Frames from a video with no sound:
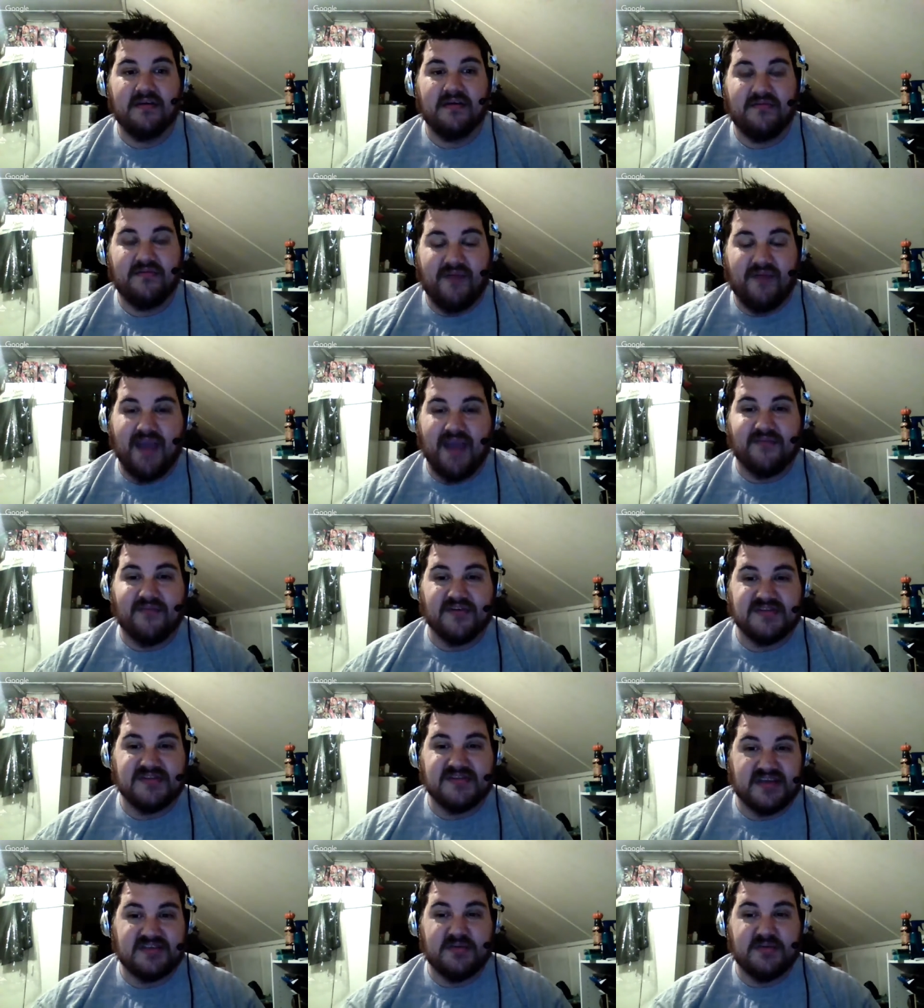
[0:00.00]
five or
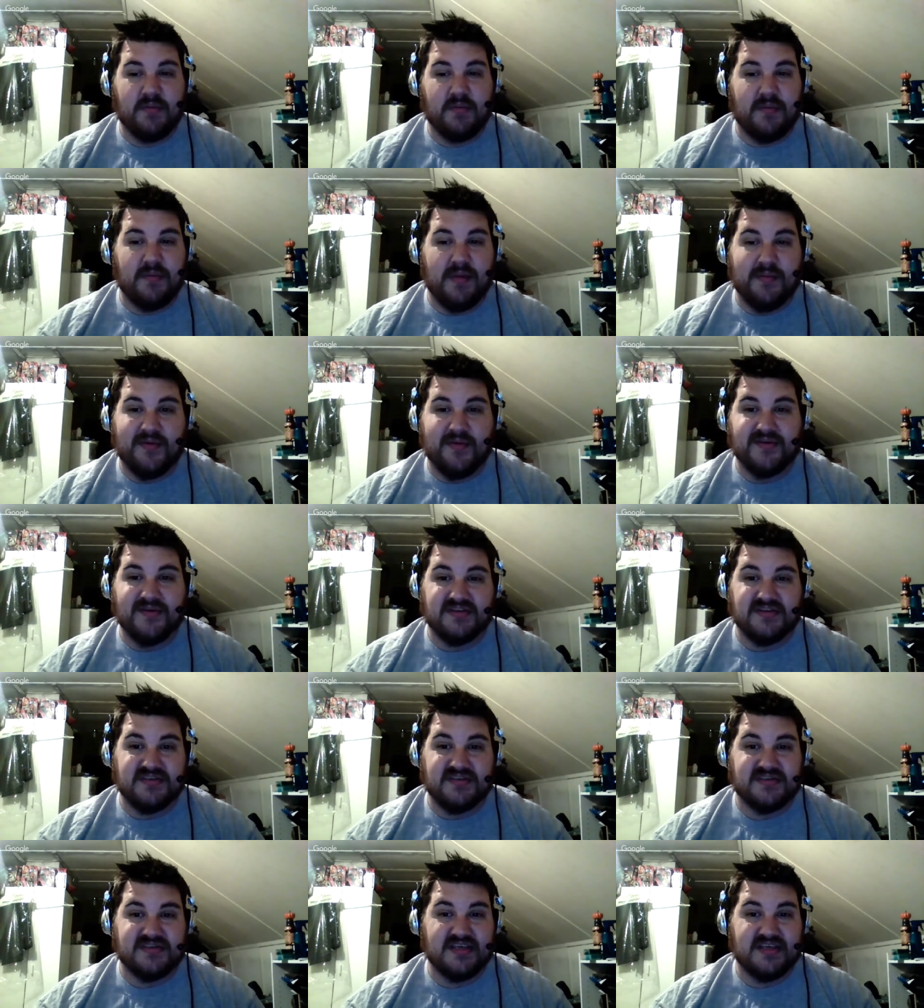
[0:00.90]
six Superman
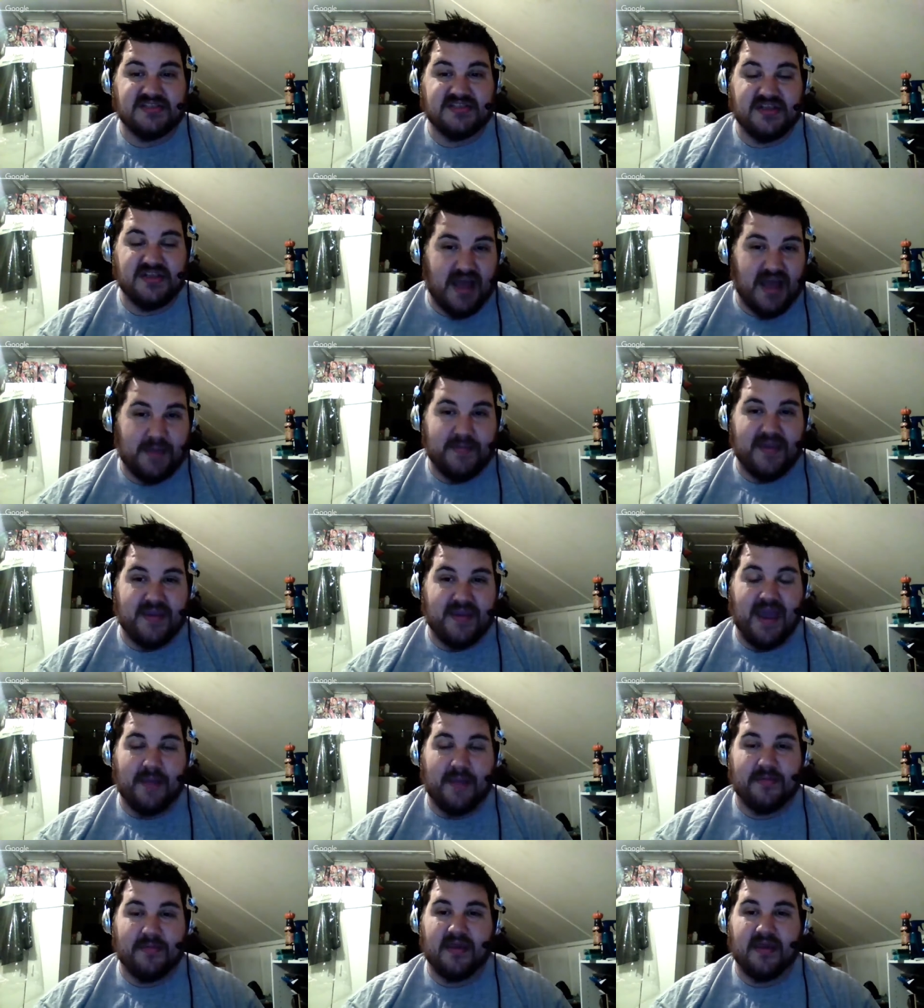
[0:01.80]
punches. That should not be
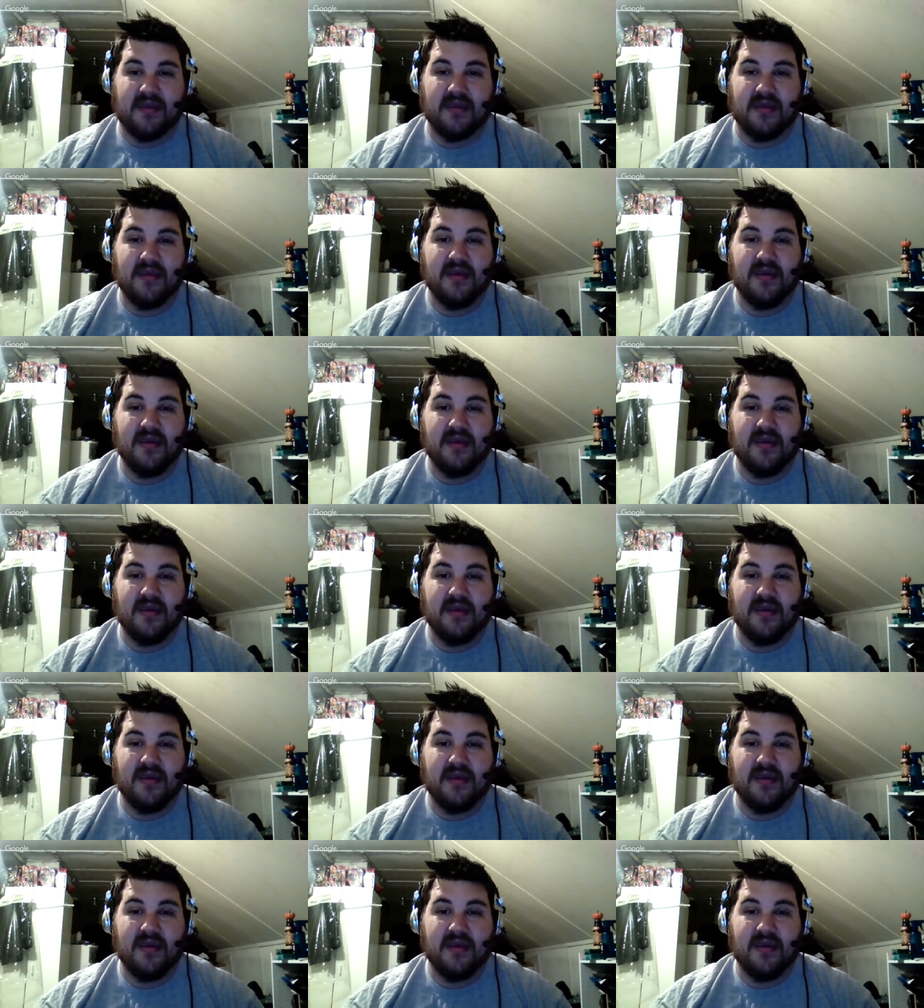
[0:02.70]
happening.